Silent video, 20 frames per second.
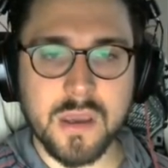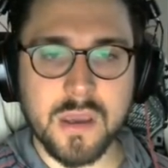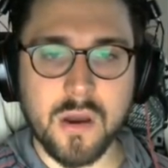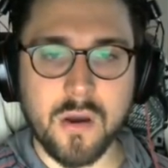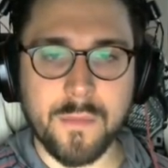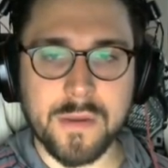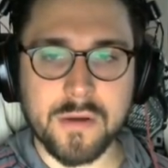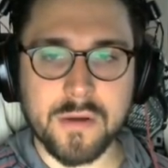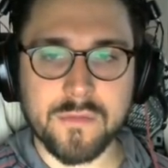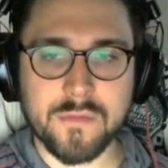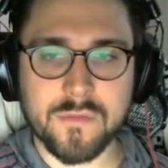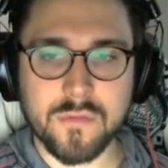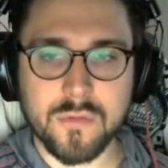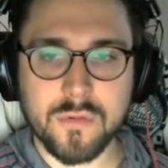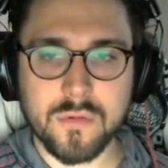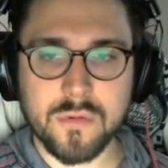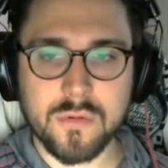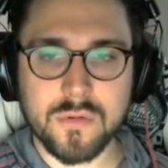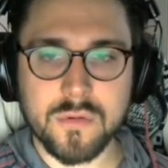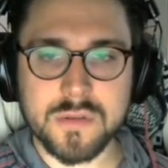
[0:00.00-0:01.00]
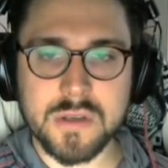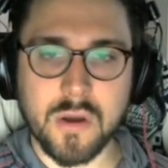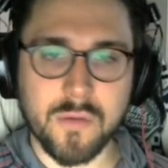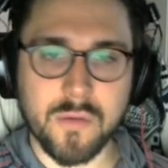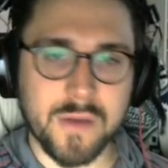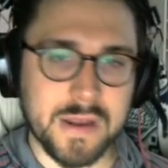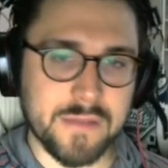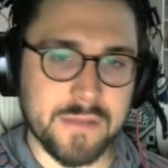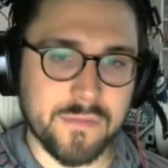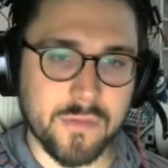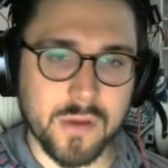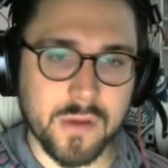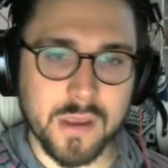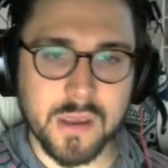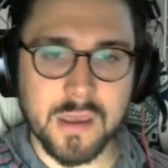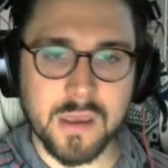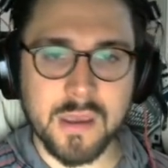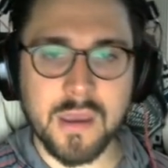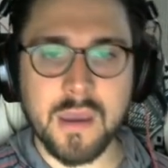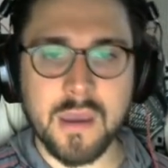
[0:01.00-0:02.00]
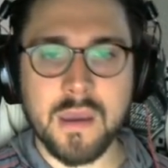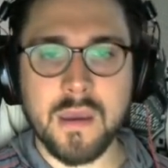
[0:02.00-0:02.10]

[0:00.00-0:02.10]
All Men Are Fools, already free.